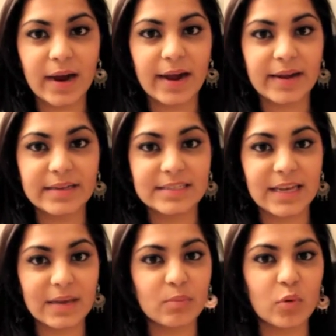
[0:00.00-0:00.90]
I
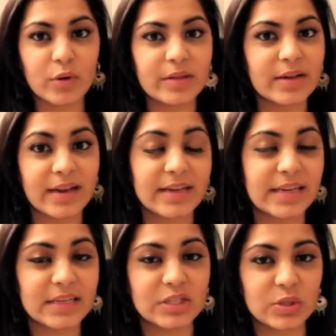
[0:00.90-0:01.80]
take more than I
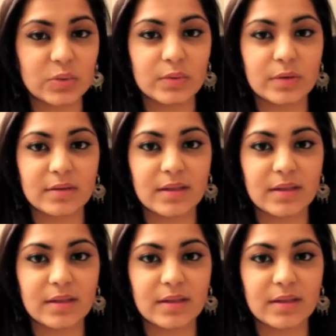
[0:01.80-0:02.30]
need to